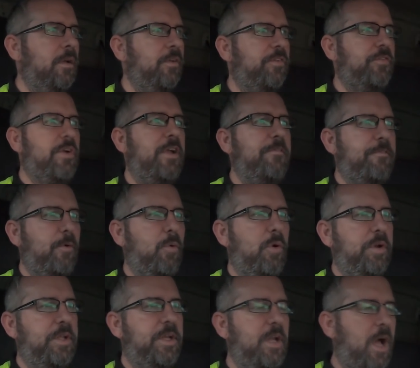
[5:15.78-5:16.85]

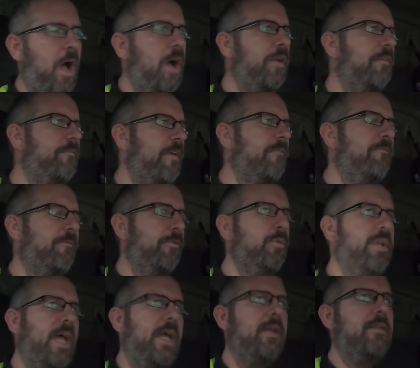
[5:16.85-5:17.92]
straightforward and uneventful
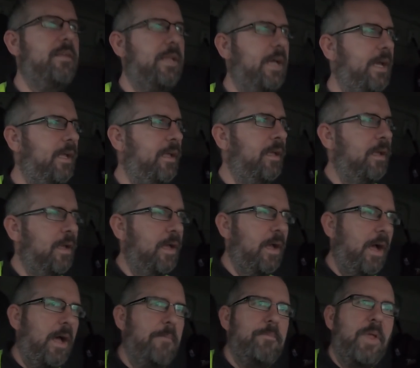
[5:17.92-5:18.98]
day today.
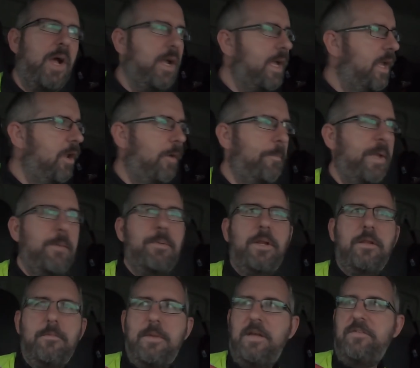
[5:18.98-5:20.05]
I get a lot of people
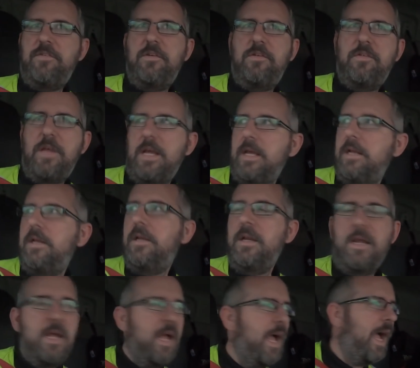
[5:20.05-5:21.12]
in the messages saying,
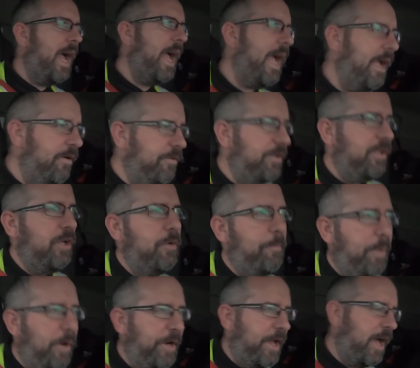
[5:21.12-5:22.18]
how do you
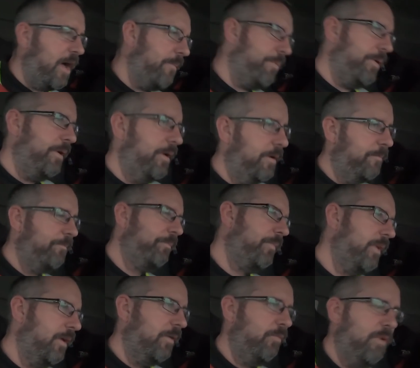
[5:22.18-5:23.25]
put up
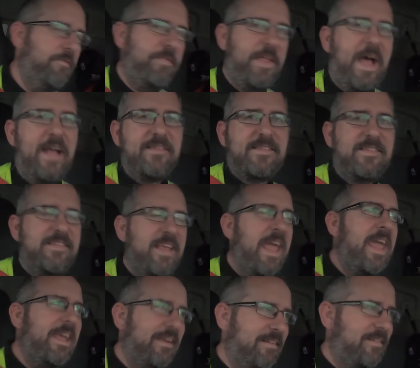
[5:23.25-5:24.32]
with that
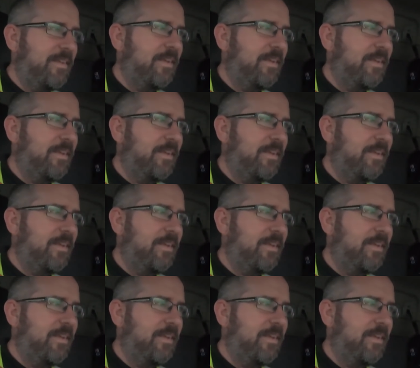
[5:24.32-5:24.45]
seat?